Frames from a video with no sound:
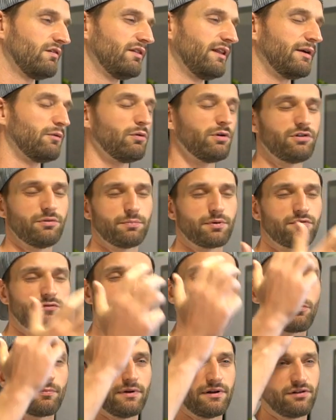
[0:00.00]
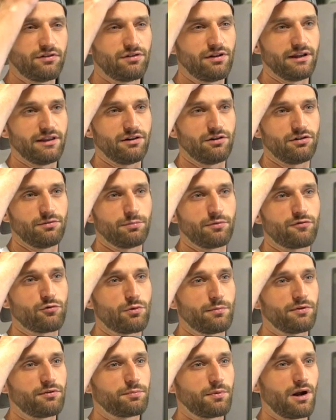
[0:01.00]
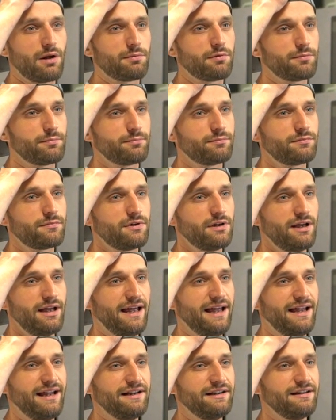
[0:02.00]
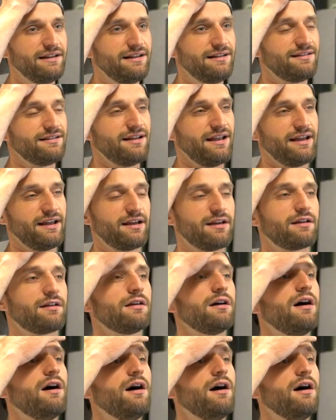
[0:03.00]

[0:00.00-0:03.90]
like what's a performance, like there's a performance problem, and it's like,